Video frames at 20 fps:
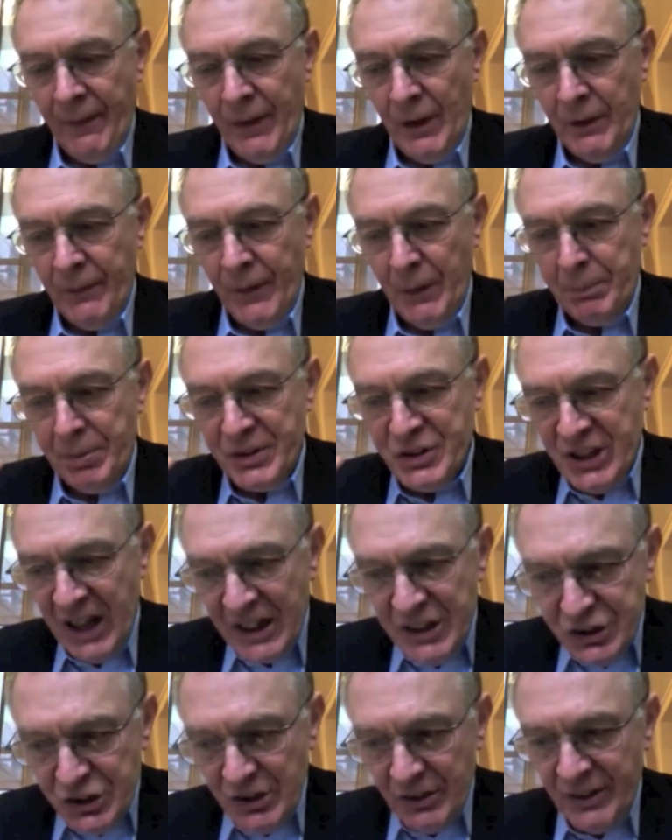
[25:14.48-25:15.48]
the
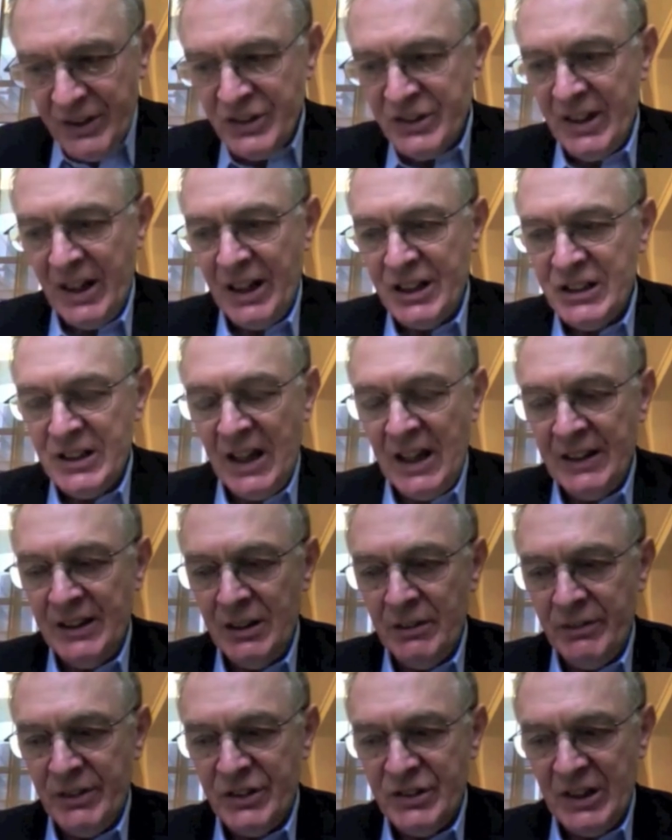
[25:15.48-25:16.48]
potential is there to
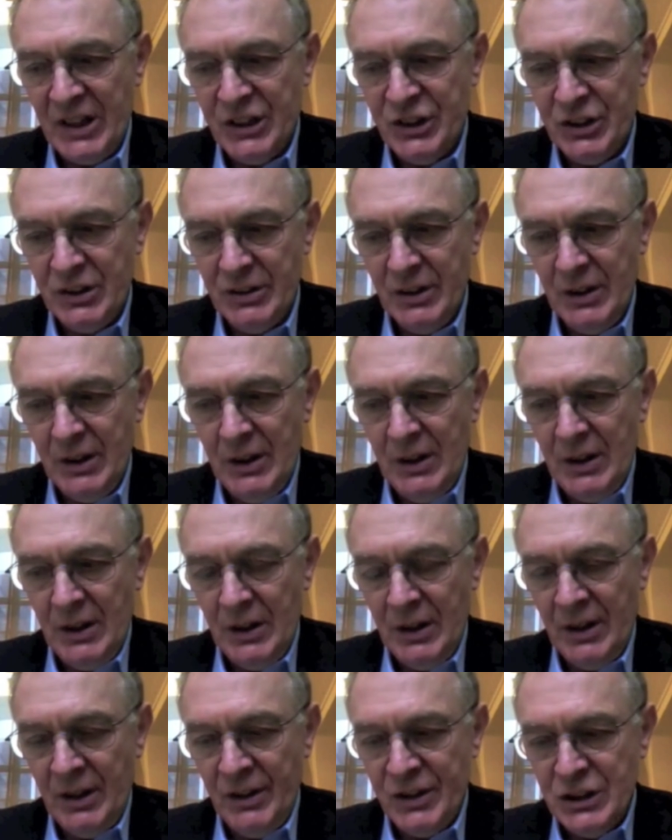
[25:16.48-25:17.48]
end the recession
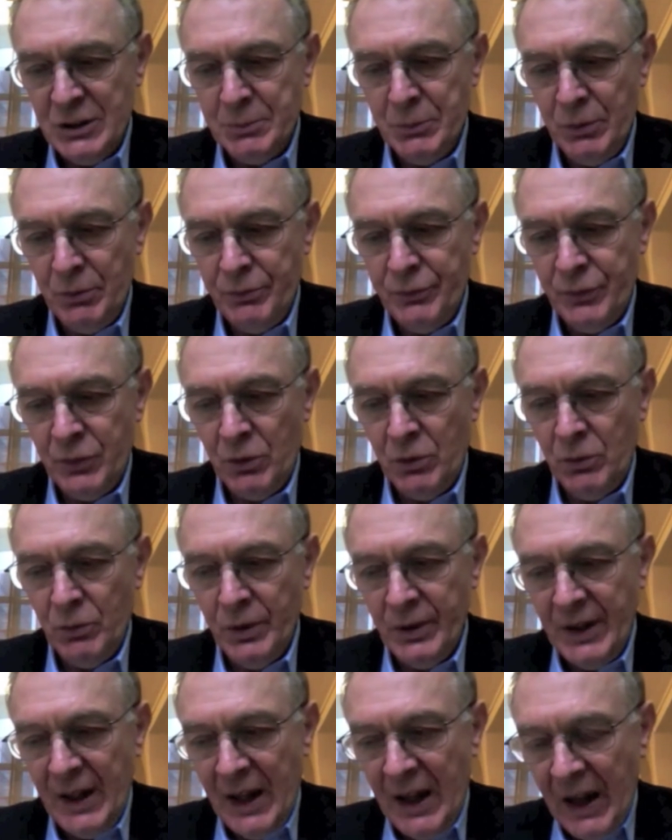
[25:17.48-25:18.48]
and to move
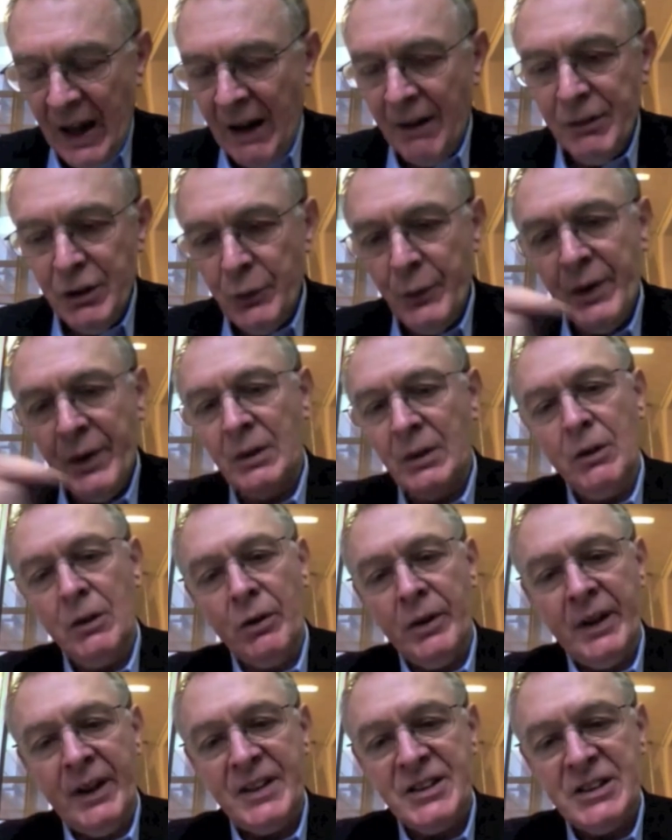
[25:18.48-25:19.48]
forward. How do we
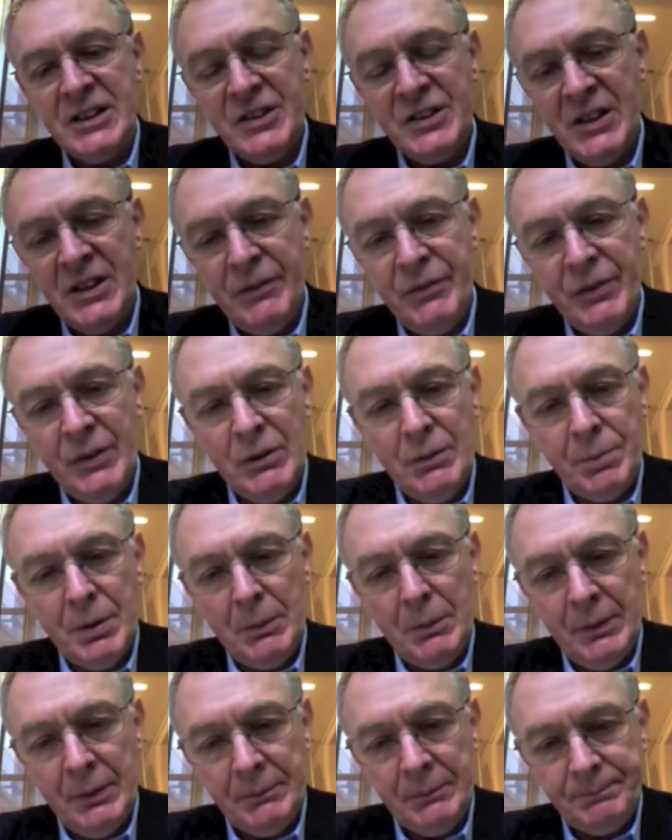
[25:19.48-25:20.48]
unlock it? It's a difficult
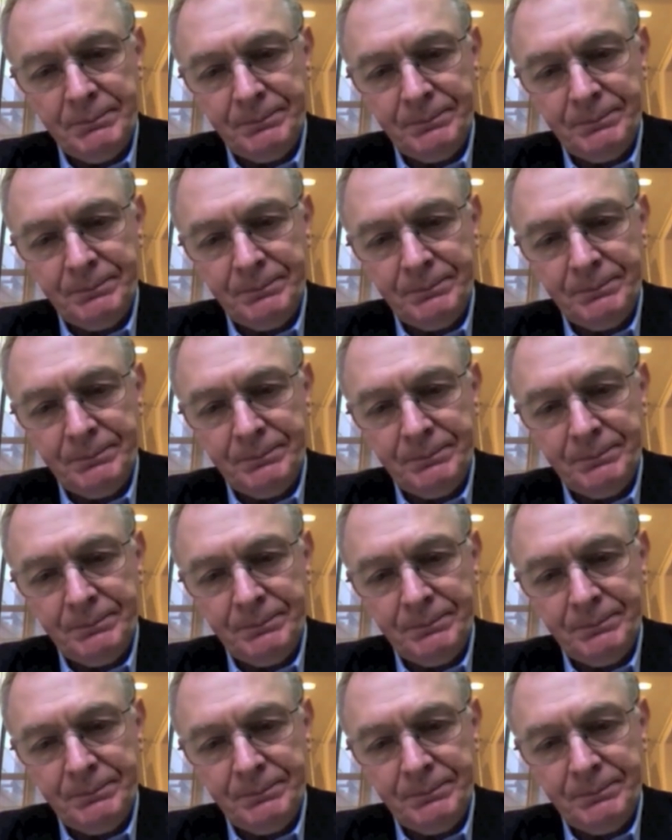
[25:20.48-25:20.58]
problem.